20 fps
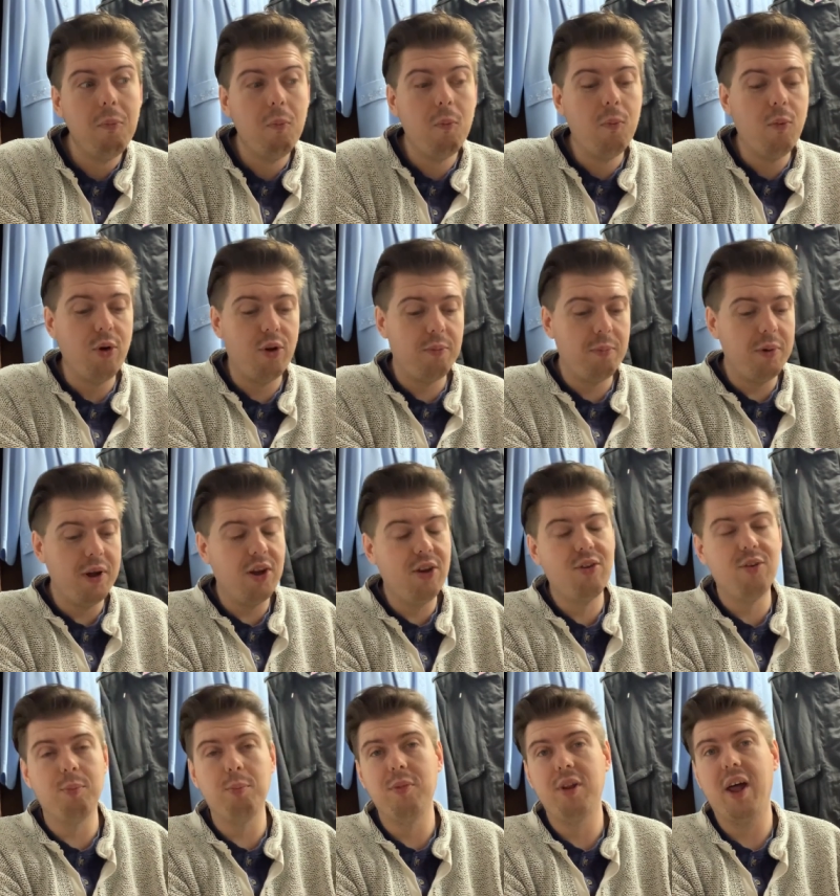would be
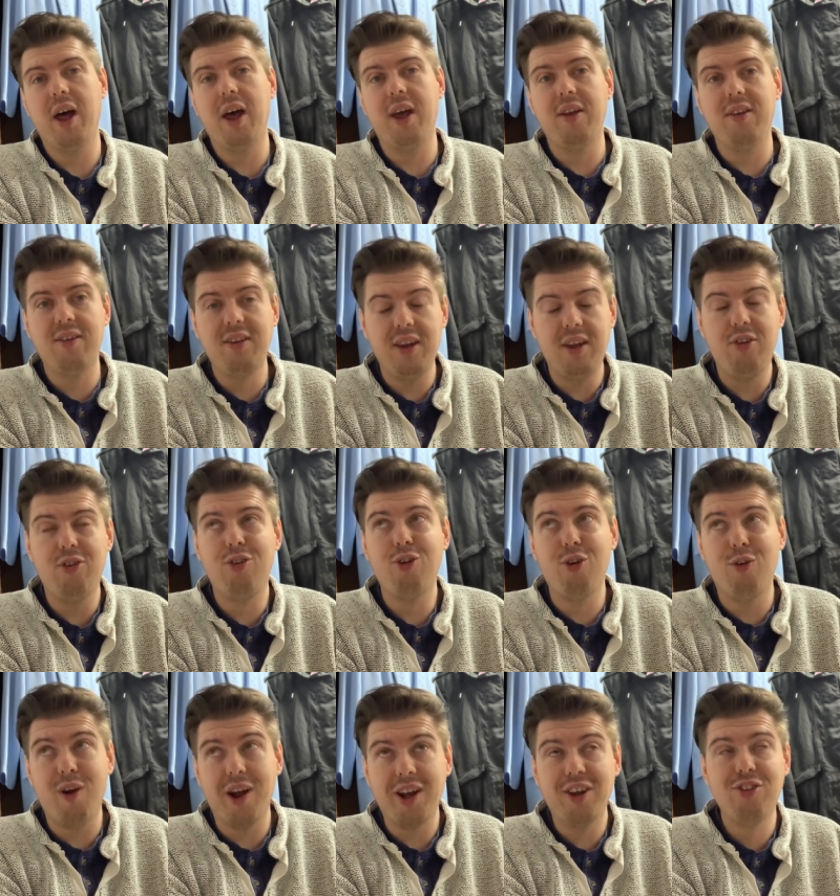some nice
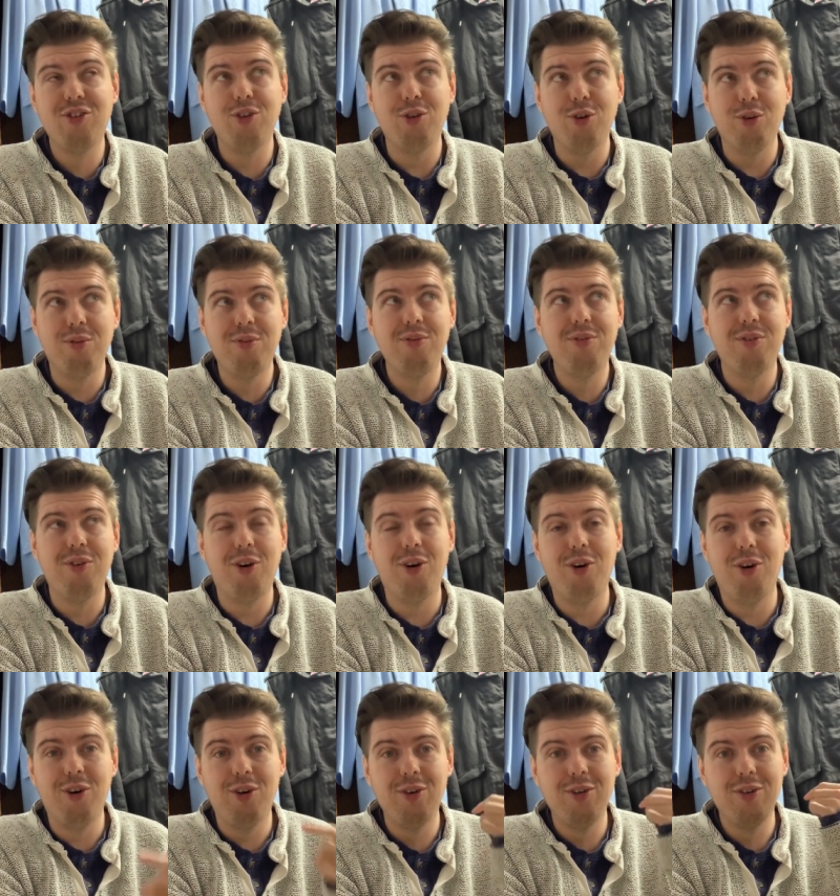Easter egg stuff
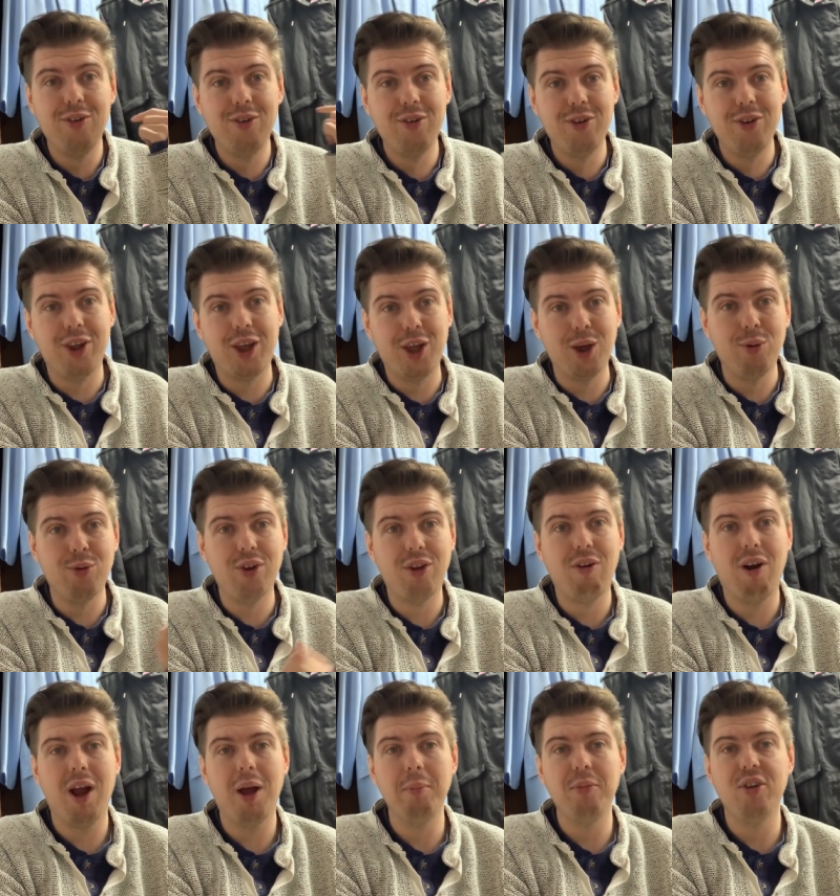for the Cozy
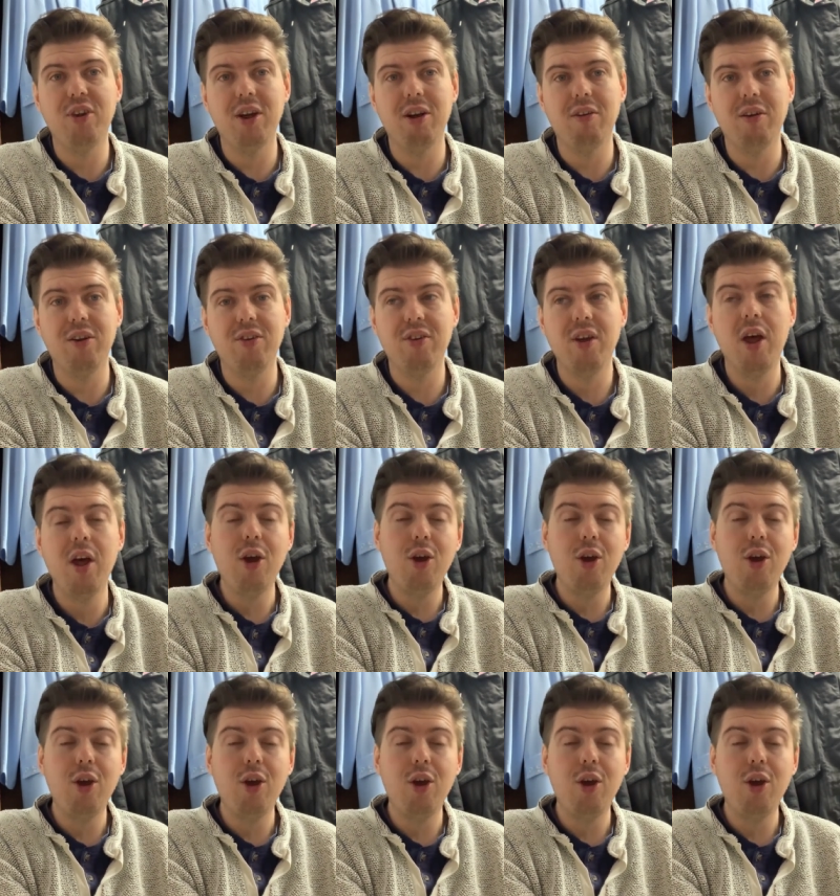Crime series.